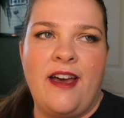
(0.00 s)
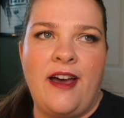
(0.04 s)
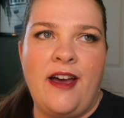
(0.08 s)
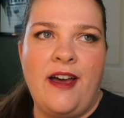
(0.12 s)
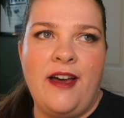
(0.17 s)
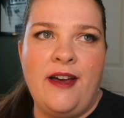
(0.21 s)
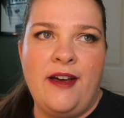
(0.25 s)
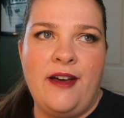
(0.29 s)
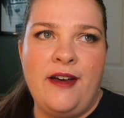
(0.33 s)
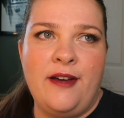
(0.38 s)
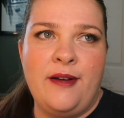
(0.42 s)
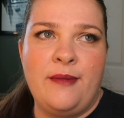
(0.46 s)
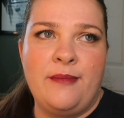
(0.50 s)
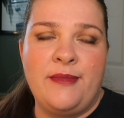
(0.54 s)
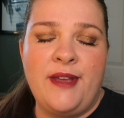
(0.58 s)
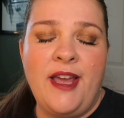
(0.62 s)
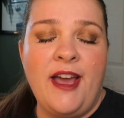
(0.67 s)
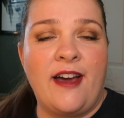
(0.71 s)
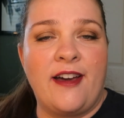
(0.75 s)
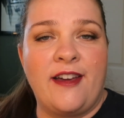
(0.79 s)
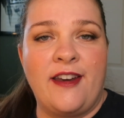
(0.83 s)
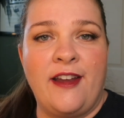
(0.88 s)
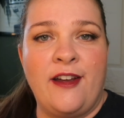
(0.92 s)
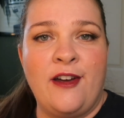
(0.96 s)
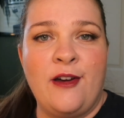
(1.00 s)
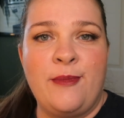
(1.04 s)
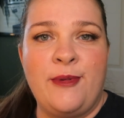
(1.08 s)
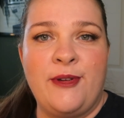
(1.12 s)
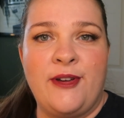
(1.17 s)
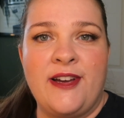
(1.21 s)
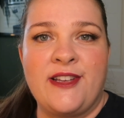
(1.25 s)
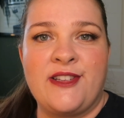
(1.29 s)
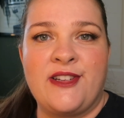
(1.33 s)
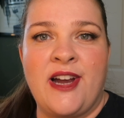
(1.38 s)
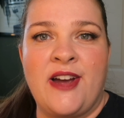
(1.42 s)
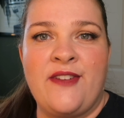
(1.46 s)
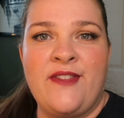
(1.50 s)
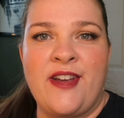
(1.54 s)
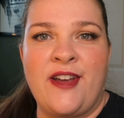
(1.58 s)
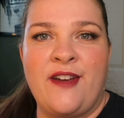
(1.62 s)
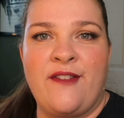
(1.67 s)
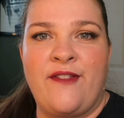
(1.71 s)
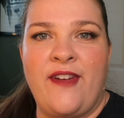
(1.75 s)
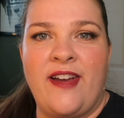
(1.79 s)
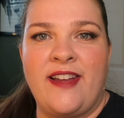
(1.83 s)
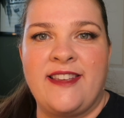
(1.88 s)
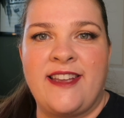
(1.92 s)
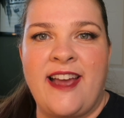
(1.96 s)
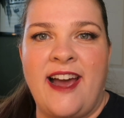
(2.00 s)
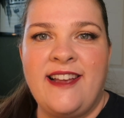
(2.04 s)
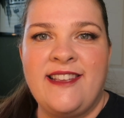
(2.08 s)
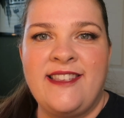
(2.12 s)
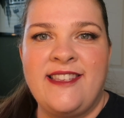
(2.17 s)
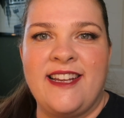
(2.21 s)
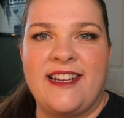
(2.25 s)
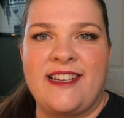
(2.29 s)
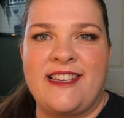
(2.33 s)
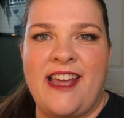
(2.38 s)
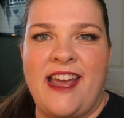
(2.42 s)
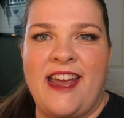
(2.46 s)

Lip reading: Yeah, and I hope you guys are having a fantastic